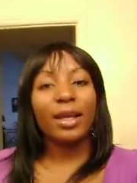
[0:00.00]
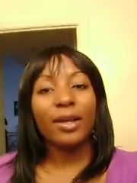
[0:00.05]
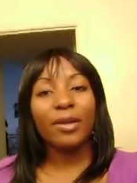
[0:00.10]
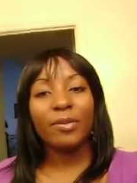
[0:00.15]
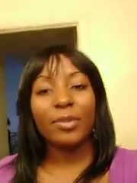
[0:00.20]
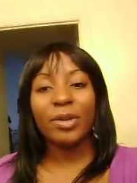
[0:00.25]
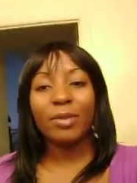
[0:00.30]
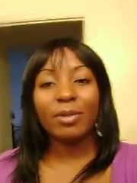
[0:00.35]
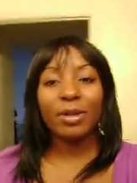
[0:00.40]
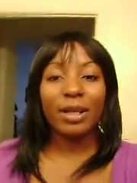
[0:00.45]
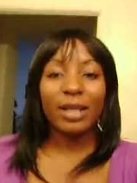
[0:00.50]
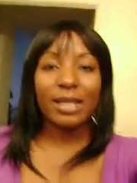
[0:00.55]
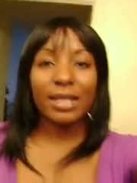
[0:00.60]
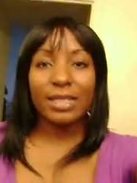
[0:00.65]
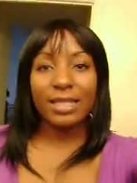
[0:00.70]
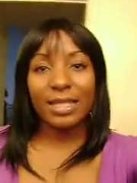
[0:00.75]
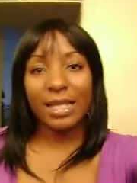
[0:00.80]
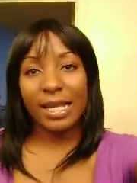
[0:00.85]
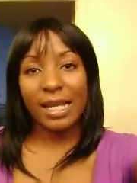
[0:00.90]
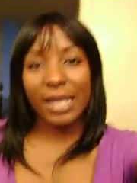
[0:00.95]
Be
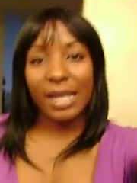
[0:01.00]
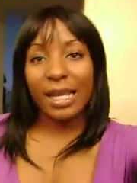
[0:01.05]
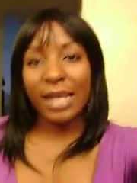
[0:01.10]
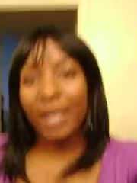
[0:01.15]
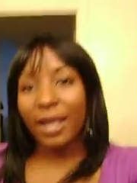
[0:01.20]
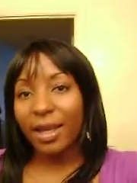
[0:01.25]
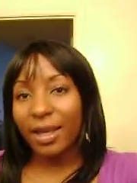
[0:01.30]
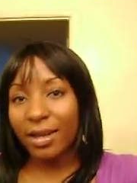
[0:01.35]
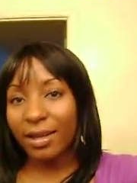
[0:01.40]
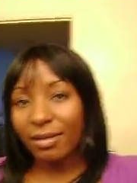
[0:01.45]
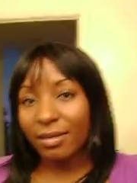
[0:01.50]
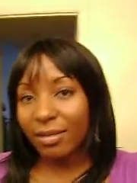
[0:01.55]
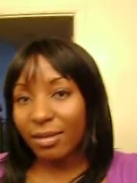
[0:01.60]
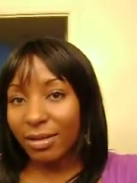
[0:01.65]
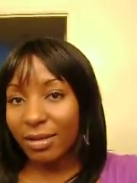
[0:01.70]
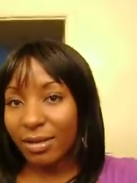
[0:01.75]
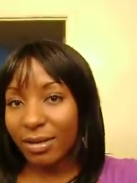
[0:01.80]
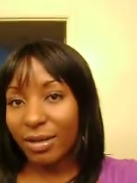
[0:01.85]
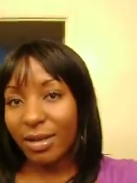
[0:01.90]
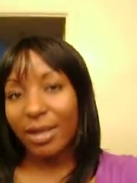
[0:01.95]
blessed and
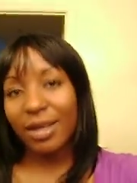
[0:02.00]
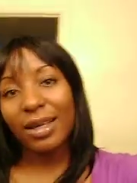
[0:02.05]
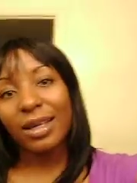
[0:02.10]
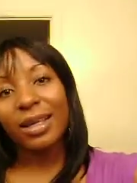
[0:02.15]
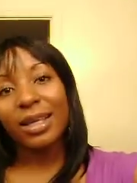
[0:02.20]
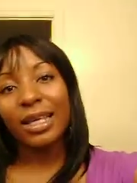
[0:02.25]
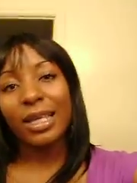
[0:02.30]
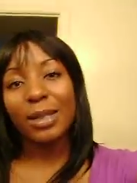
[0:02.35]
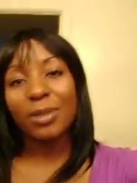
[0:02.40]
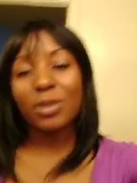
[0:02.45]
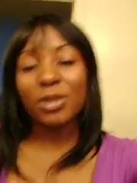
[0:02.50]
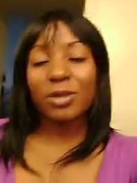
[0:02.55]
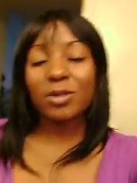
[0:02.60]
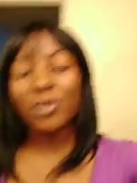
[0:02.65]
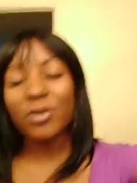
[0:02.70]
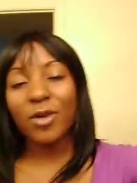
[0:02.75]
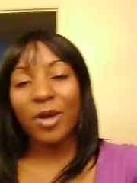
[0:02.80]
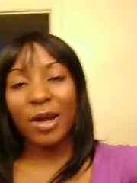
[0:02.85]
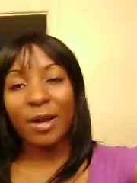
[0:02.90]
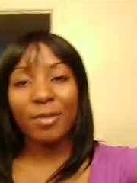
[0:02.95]
keep
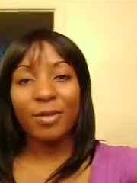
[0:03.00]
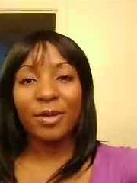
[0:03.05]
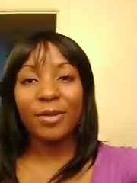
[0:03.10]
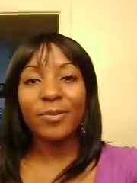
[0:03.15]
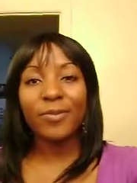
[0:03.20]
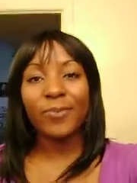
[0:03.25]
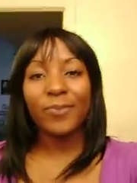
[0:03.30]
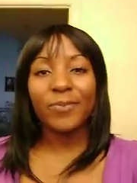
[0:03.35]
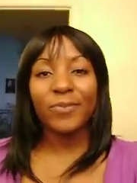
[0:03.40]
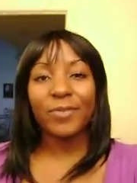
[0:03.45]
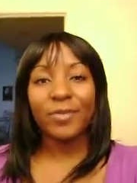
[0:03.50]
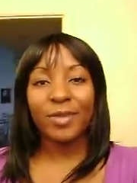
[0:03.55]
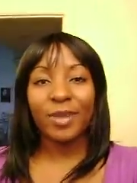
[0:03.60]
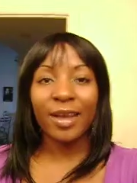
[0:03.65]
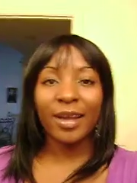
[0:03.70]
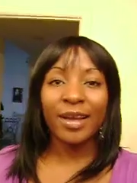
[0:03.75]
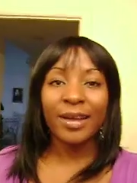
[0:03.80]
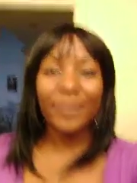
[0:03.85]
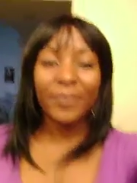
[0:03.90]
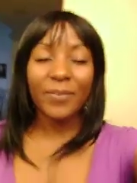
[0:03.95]
subscribing. All
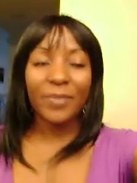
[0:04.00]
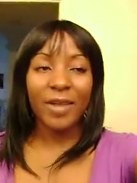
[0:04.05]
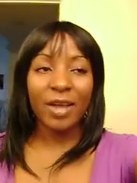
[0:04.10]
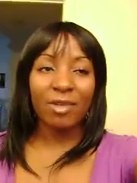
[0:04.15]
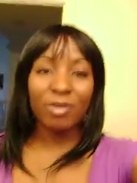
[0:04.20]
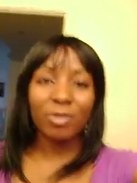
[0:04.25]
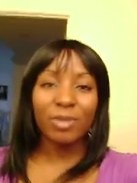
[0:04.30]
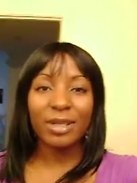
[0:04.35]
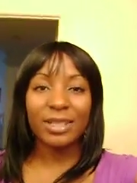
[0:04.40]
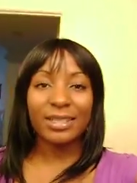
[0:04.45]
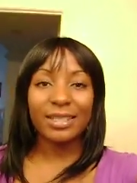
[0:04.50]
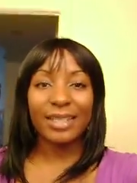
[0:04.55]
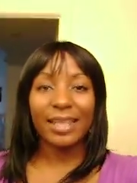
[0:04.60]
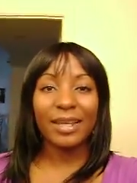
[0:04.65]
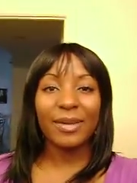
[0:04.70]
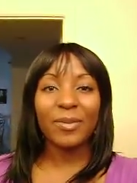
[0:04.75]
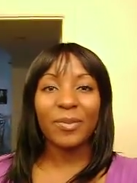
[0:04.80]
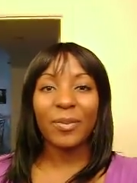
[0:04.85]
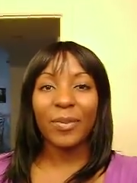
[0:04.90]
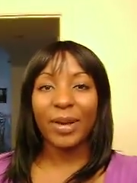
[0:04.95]
right? Have a blessed day.
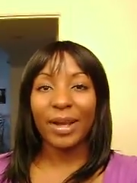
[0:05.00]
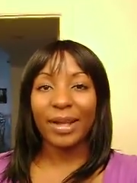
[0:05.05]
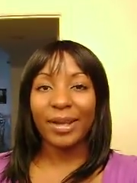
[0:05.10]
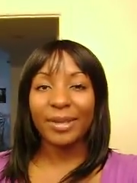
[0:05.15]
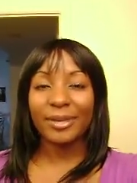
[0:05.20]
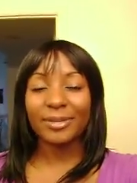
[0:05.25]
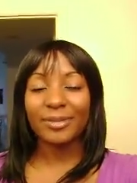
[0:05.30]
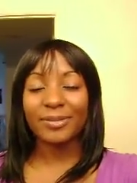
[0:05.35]
Bye.